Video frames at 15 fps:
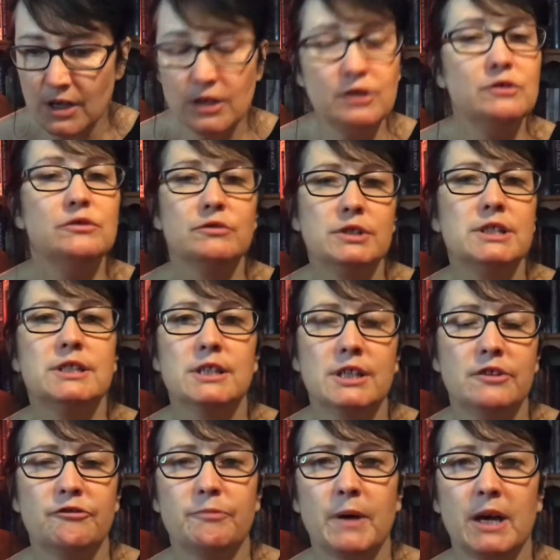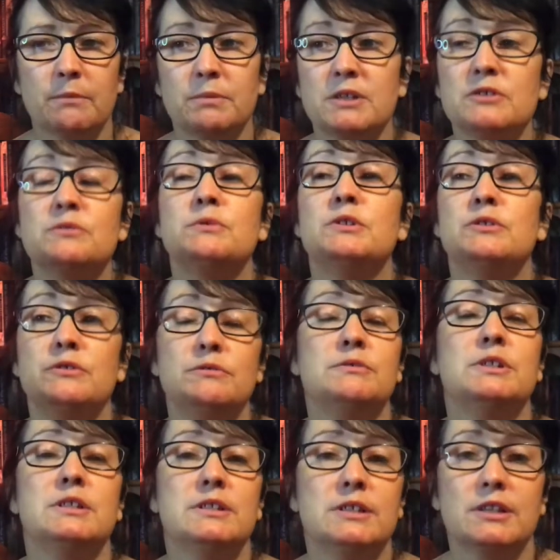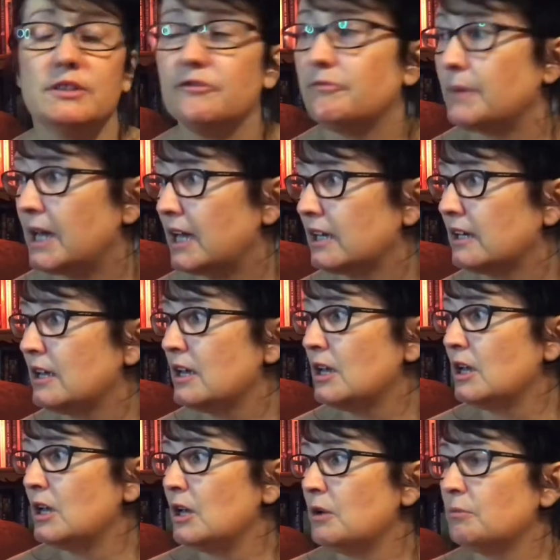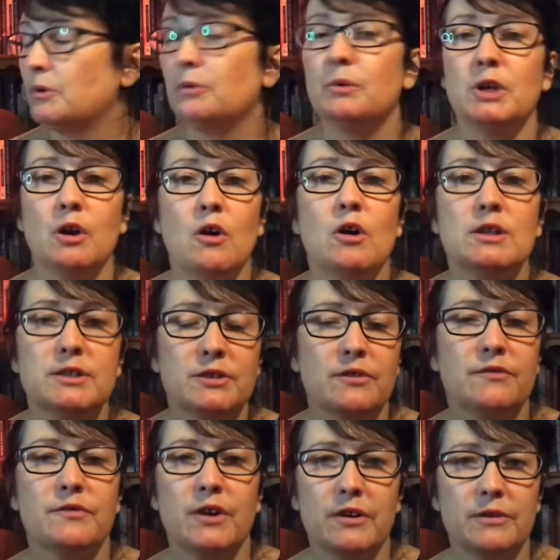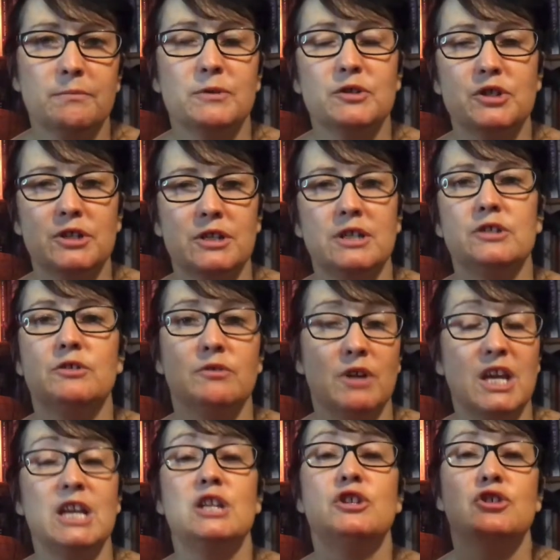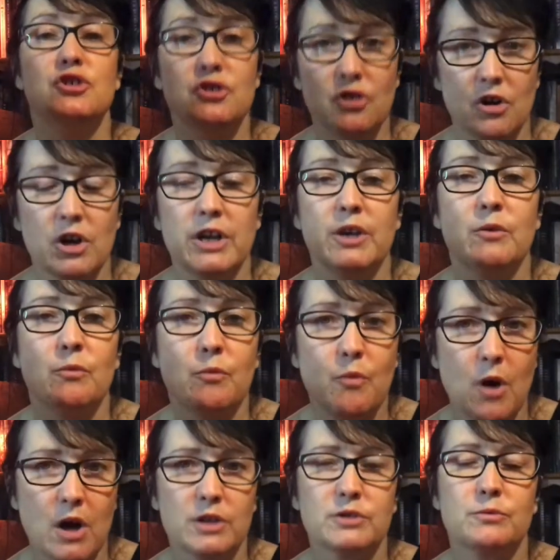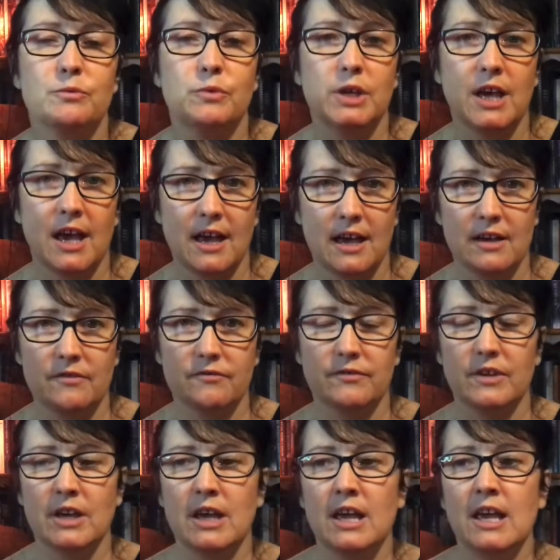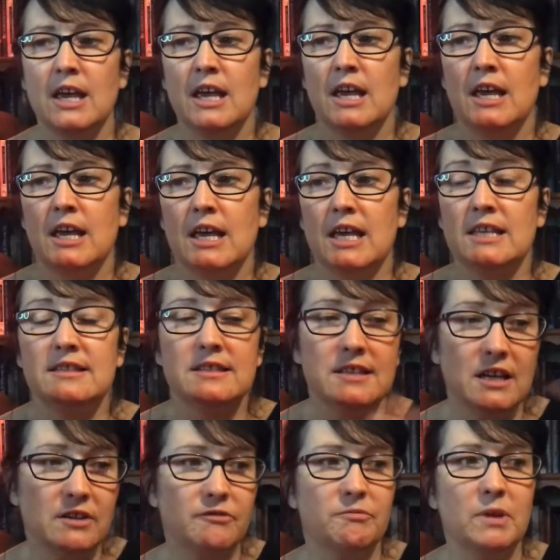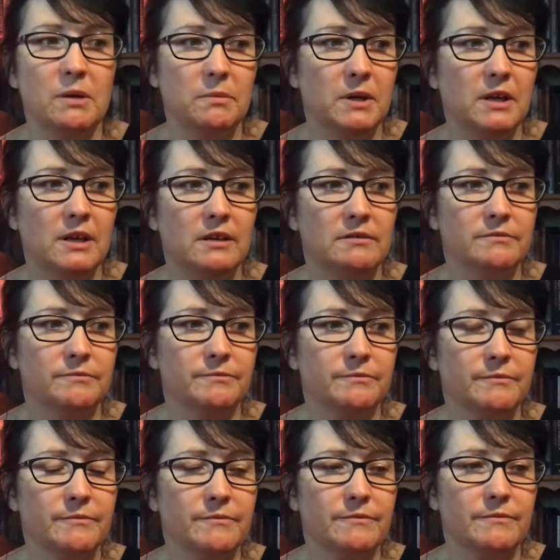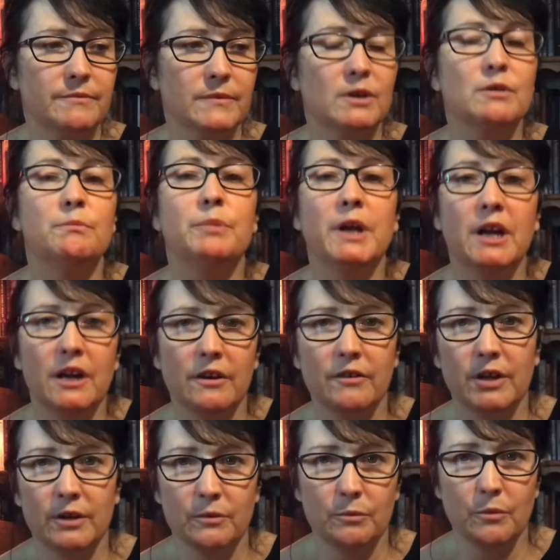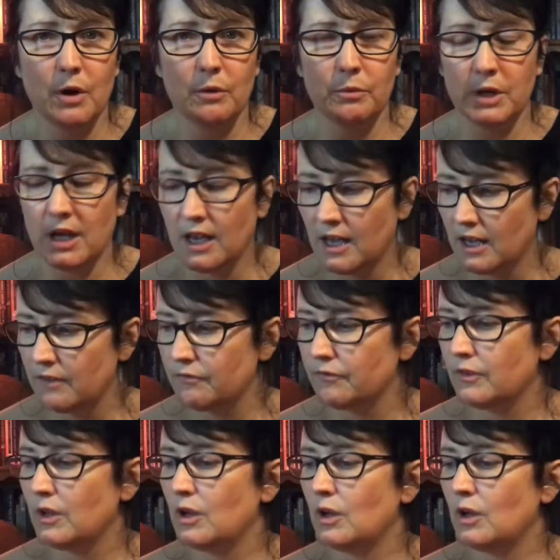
give back, because we do need to give back. But we also very much need to enjoy what we have, instead of maybe comparing what we have